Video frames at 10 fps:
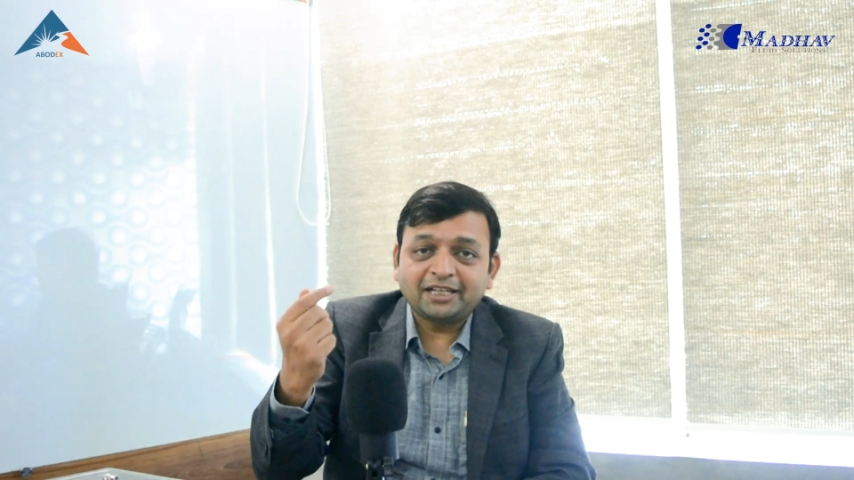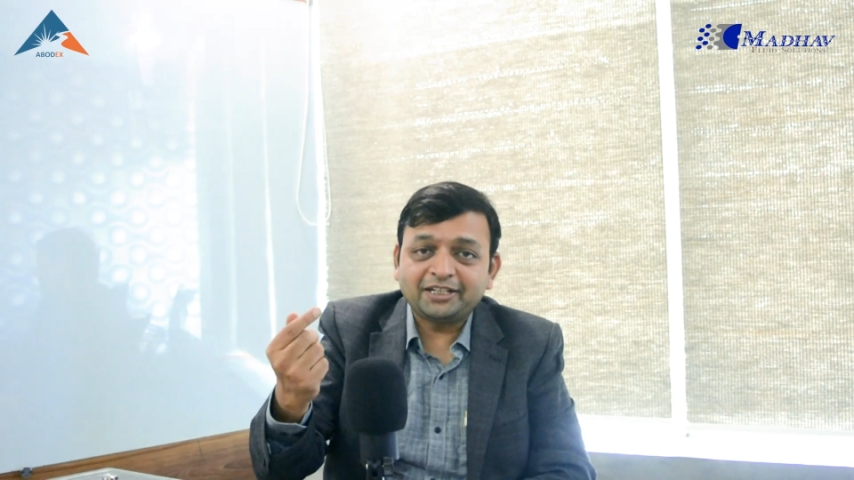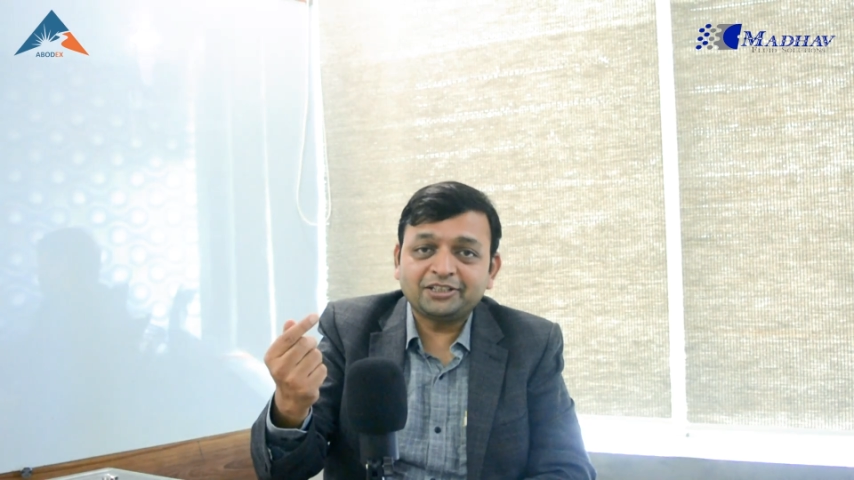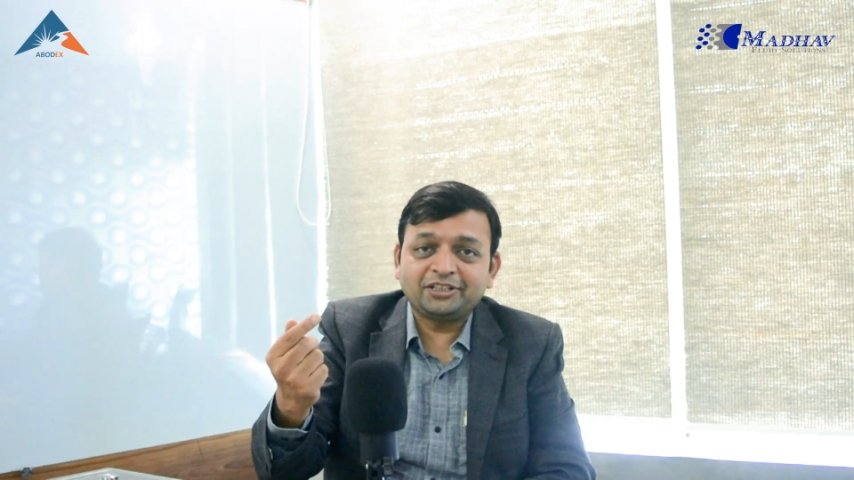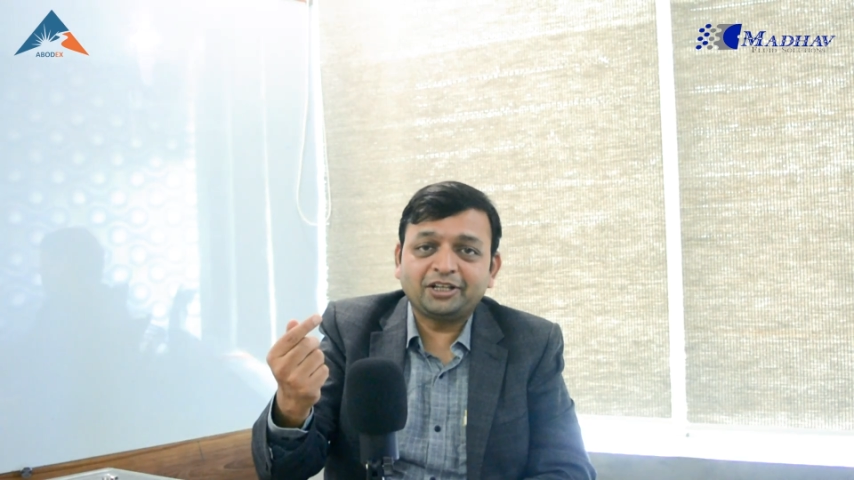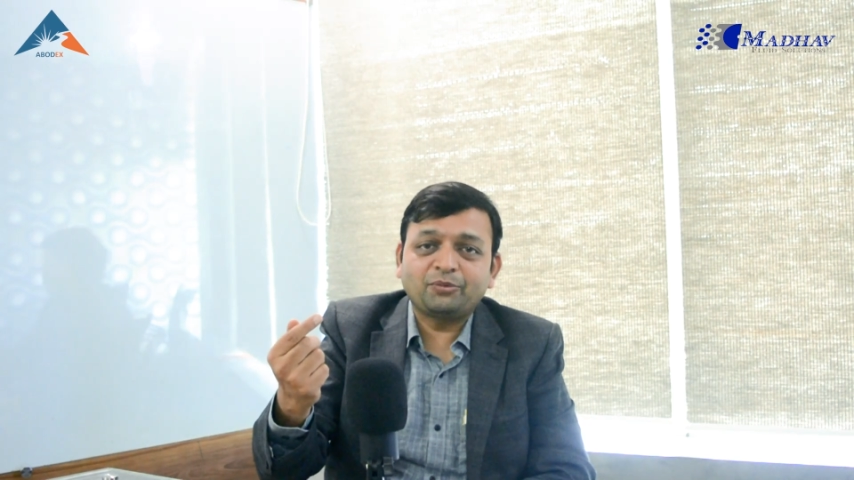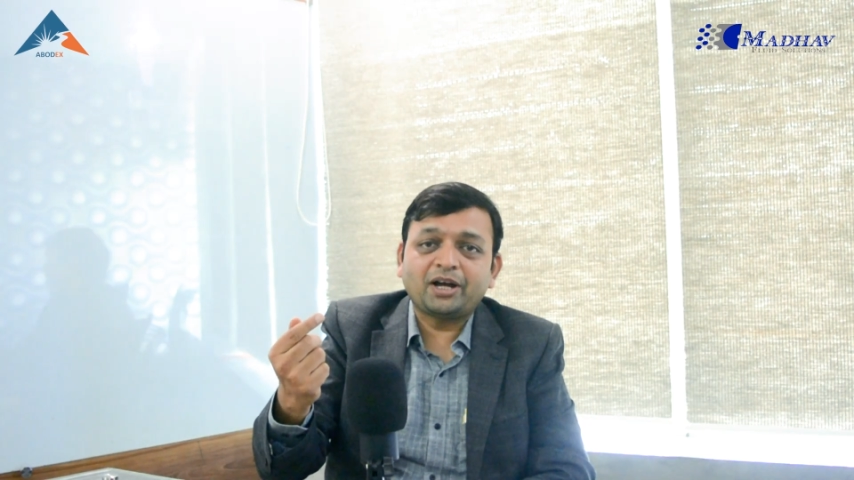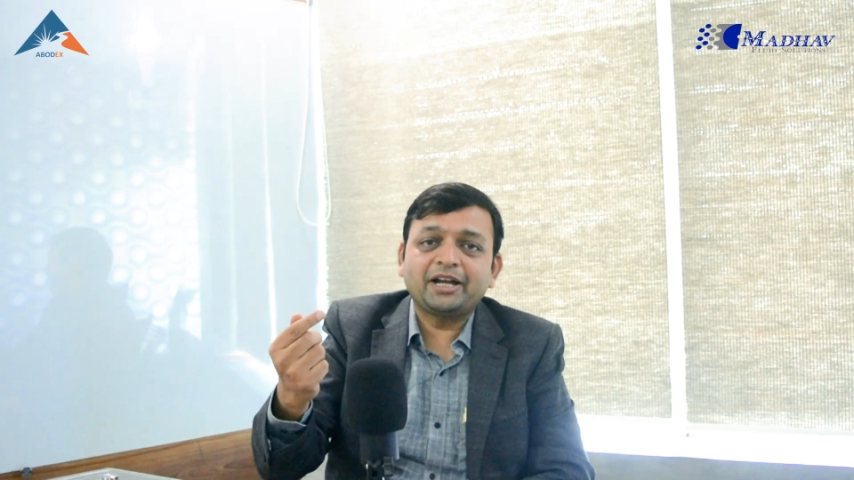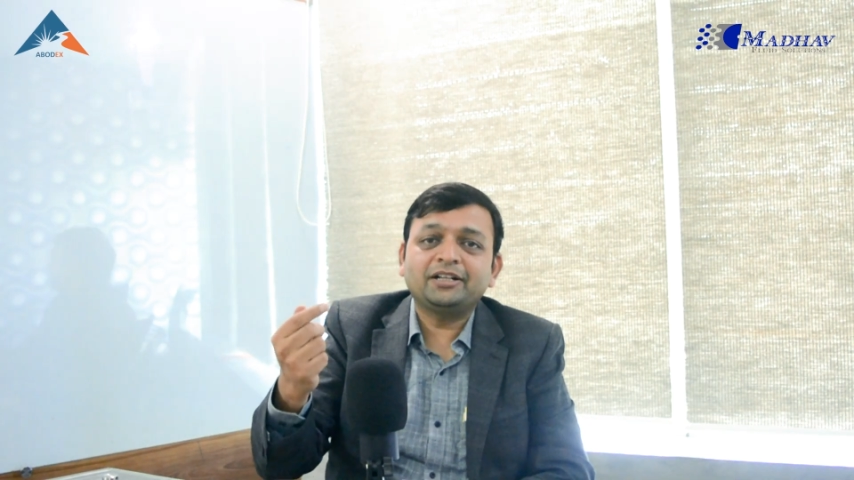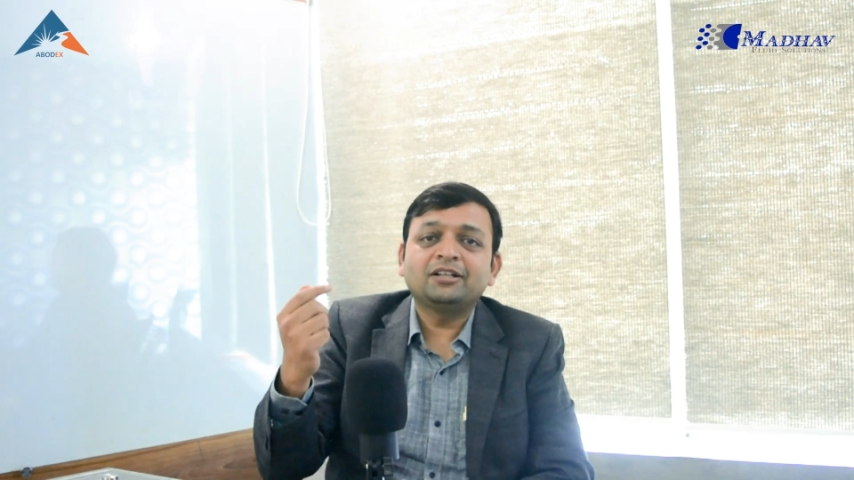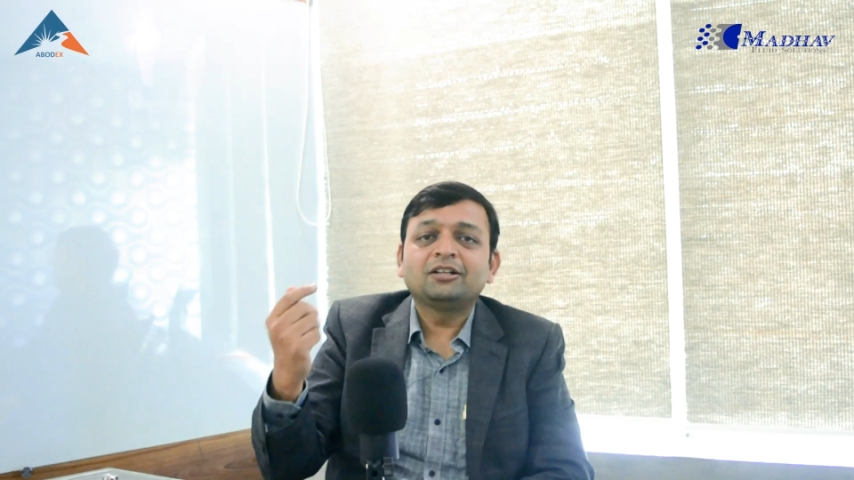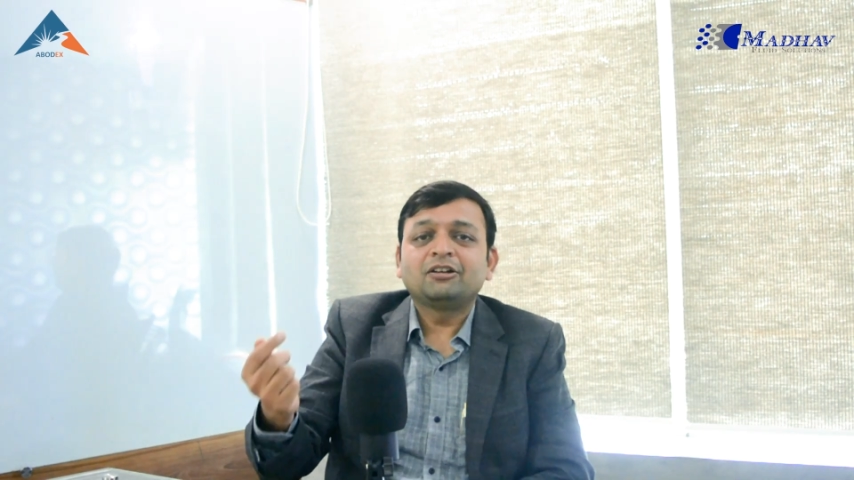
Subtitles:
that is required